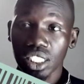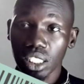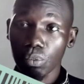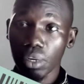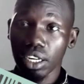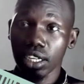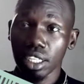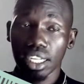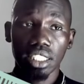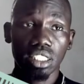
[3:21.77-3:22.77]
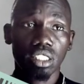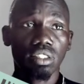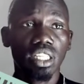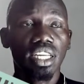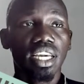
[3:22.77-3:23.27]
Simply click
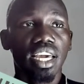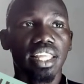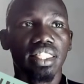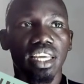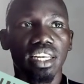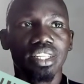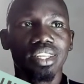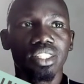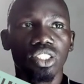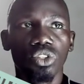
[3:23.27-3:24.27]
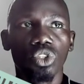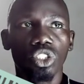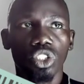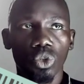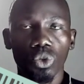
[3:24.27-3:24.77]
category, and then you
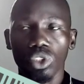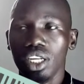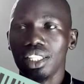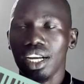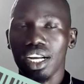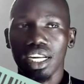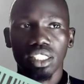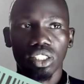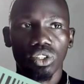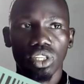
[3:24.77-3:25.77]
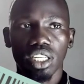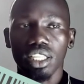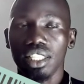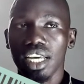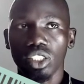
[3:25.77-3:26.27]
choose the category
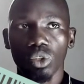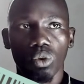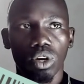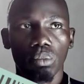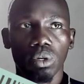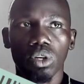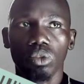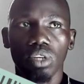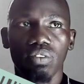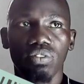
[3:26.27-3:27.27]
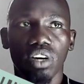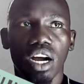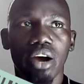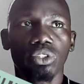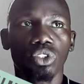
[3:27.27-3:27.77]
that you want, because we have
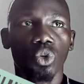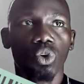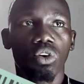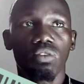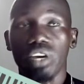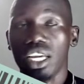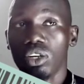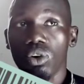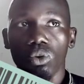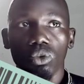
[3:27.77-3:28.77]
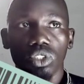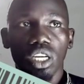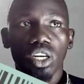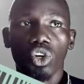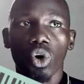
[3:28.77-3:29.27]
auto, vehicles,
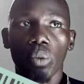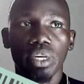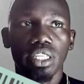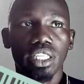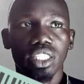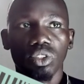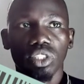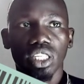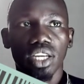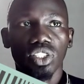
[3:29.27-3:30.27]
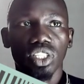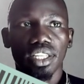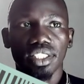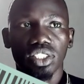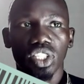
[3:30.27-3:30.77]
comedy, education,
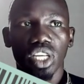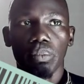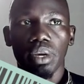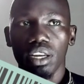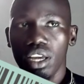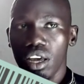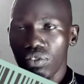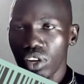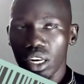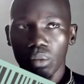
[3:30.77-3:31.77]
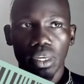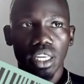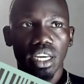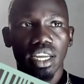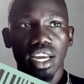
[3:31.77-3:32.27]
entertainment,
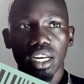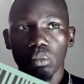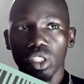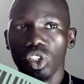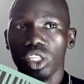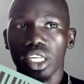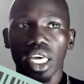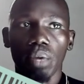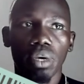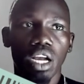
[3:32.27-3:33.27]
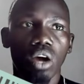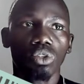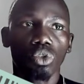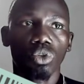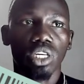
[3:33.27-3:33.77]
filming and animation, gaming,
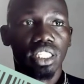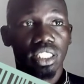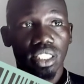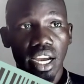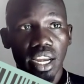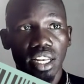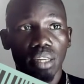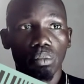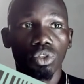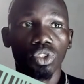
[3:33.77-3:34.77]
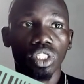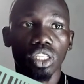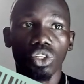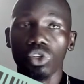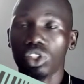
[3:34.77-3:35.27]
auto and style, music,
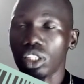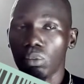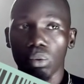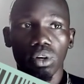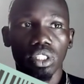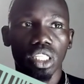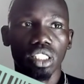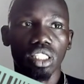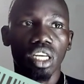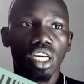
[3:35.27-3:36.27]
news and politics,